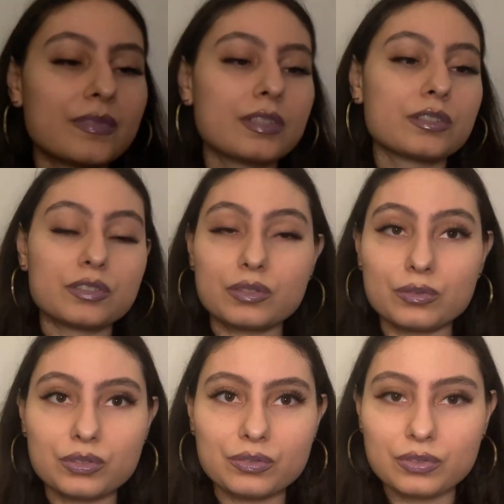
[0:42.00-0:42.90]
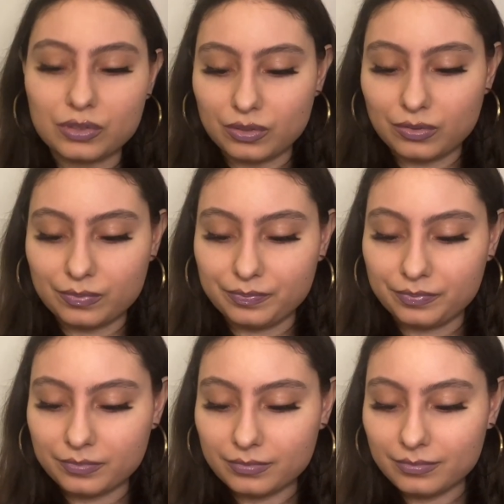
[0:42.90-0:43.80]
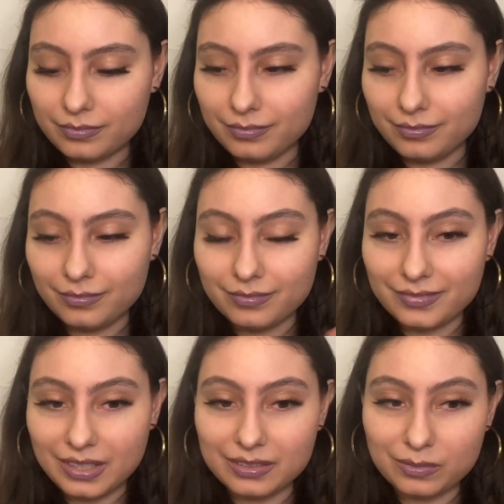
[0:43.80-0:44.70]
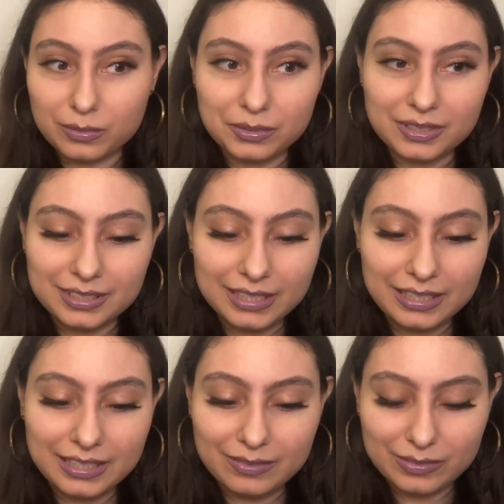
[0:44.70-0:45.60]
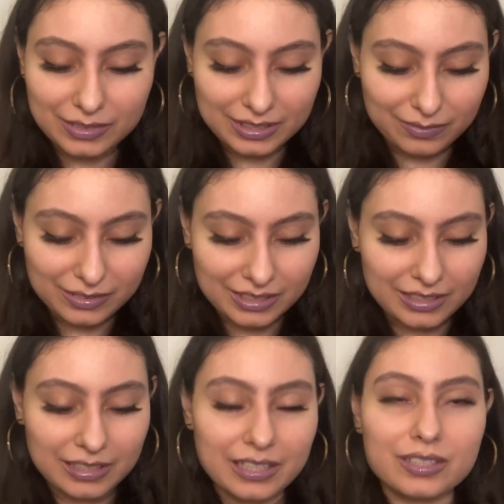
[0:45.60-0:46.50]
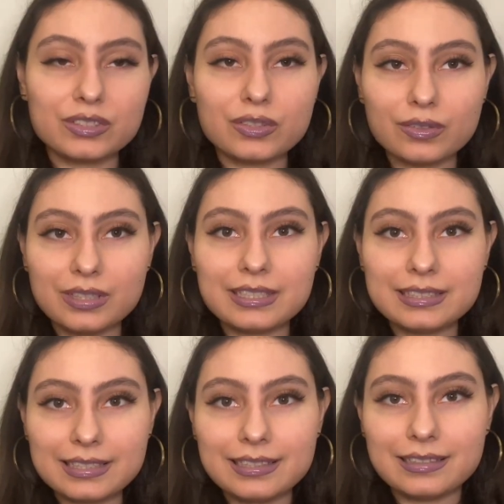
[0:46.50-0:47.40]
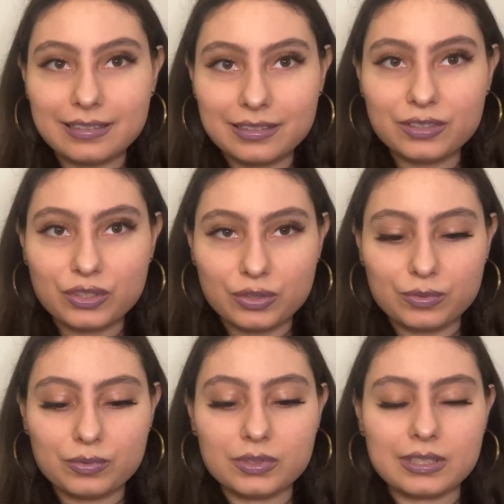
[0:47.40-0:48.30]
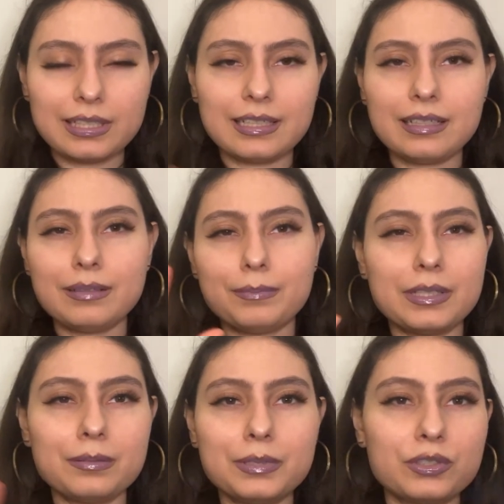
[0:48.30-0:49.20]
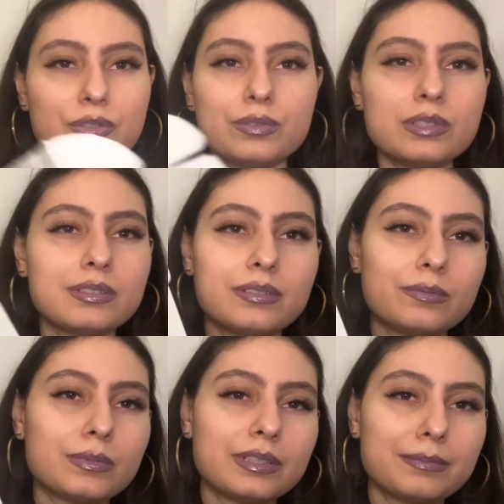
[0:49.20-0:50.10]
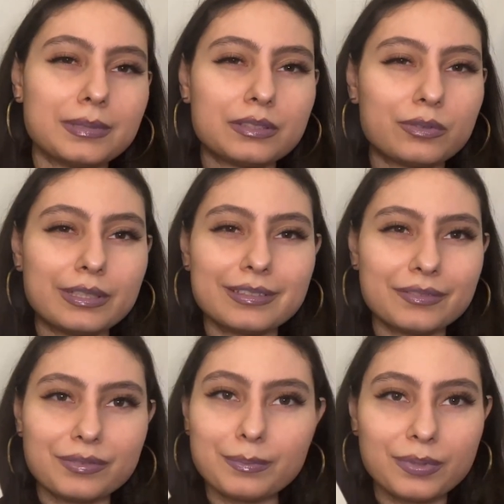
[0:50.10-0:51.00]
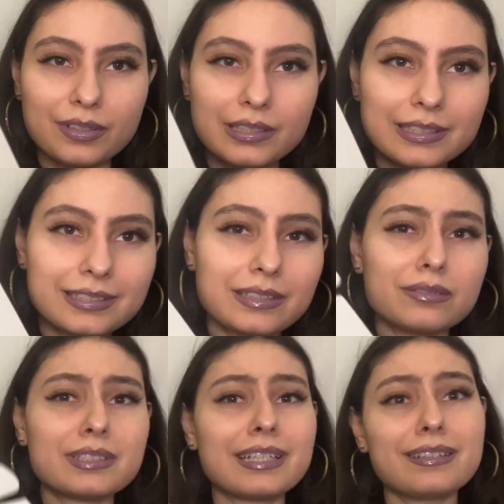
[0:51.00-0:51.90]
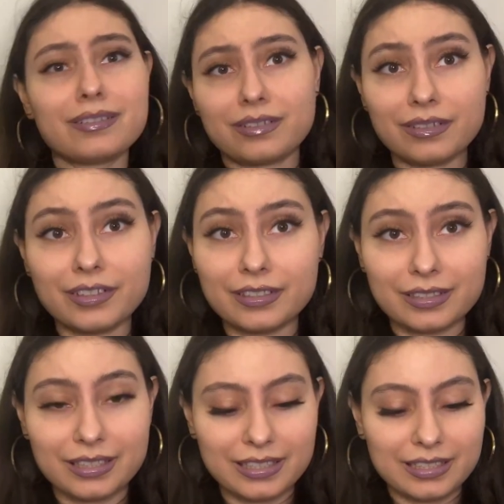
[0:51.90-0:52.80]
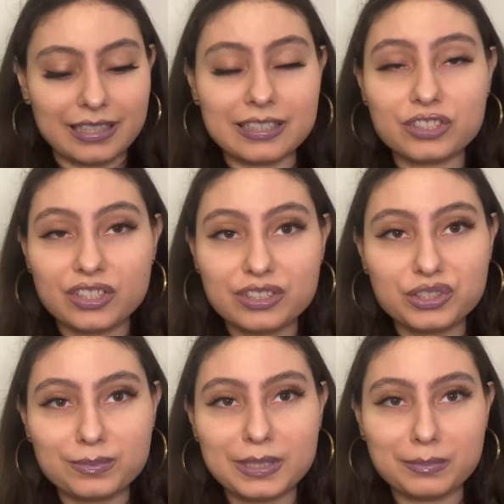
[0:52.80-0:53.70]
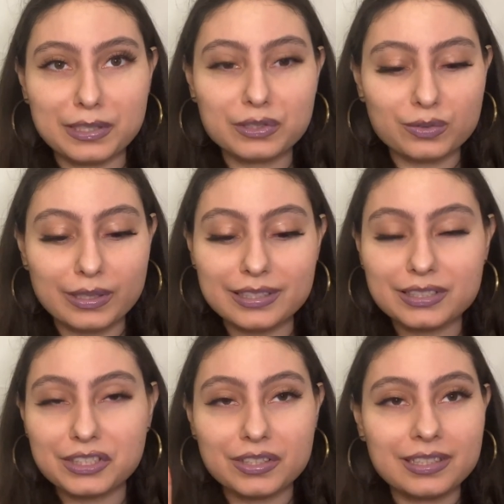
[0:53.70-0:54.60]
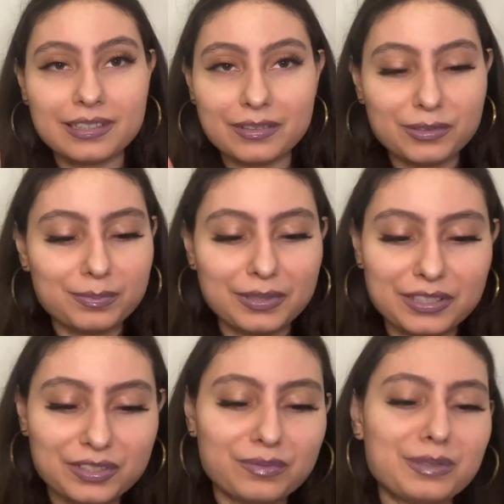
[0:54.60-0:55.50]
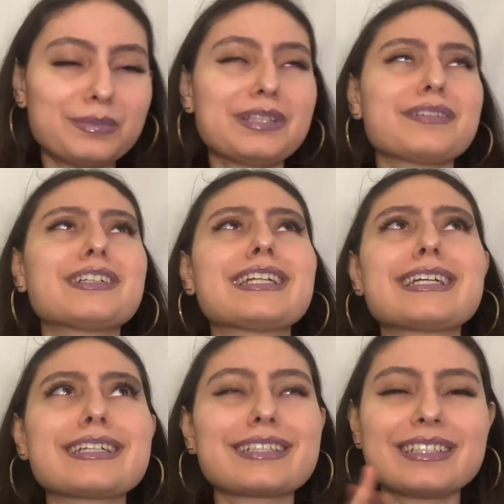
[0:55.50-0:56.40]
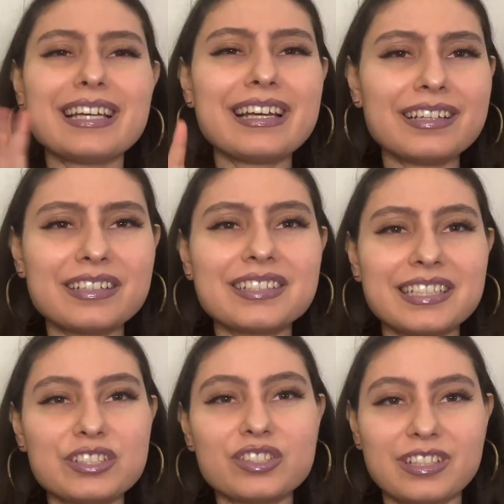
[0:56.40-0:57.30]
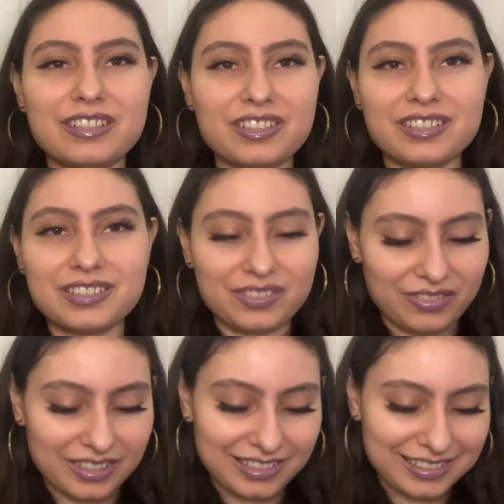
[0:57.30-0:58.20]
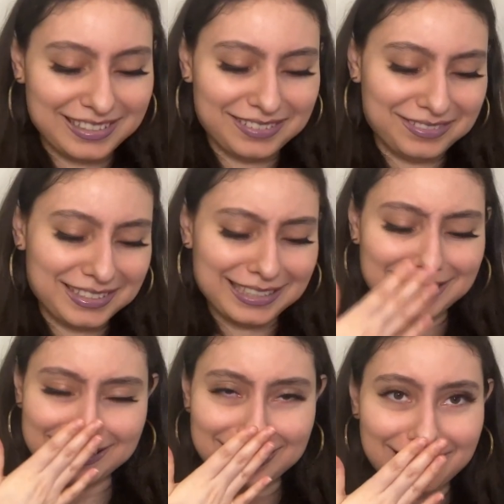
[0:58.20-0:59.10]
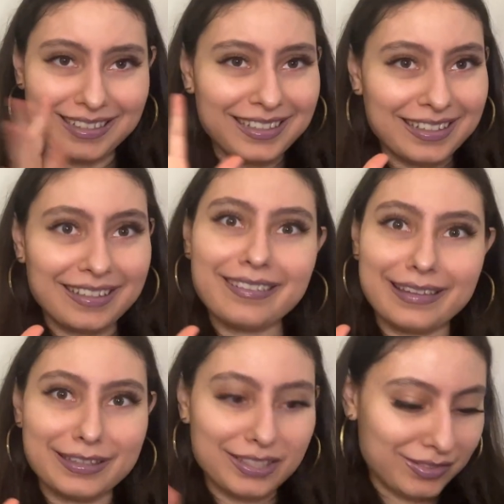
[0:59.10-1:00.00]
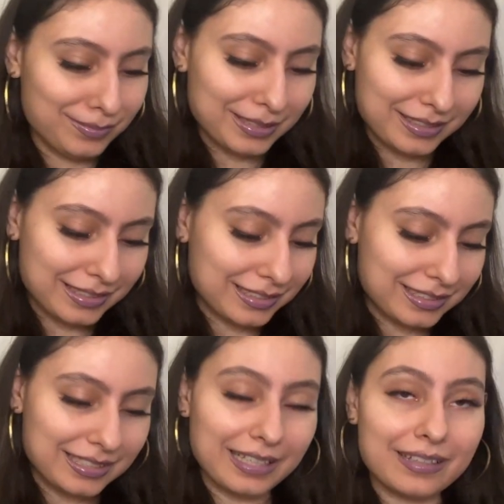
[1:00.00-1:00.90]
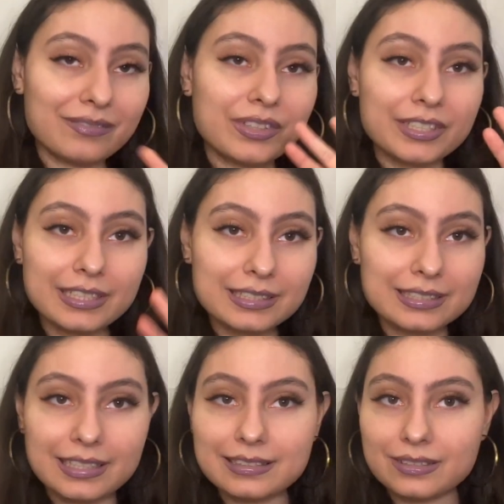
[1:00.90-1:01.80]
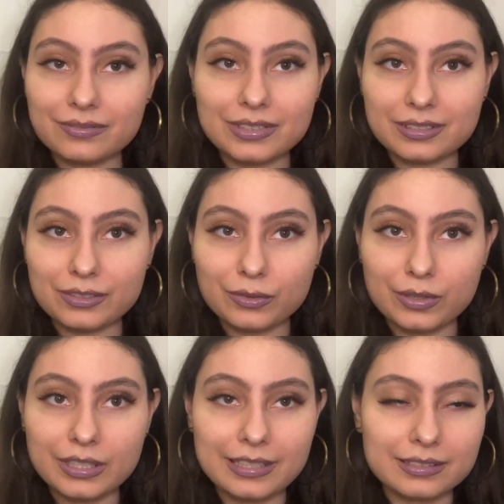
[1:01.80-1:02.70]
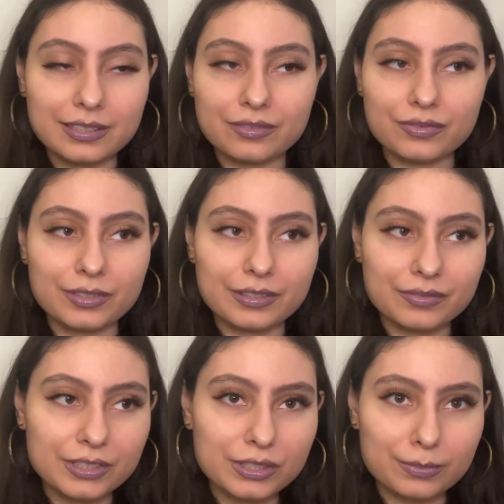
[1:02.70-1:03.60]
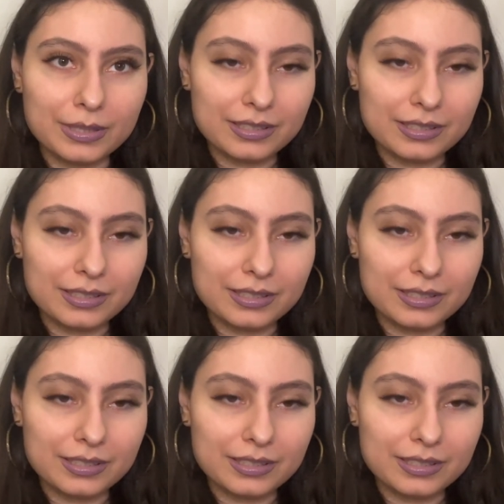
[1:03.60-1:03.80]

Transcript: their socials. So we'll see. So these I did choose. They made me choose between different products. It was kind of hard. I changed my mind twice. Good thing they were patient with me. They're like, yeah, I can change it, it's fine. I was like, thank you, because I'm very indecisive. It's annoying. I take forever to make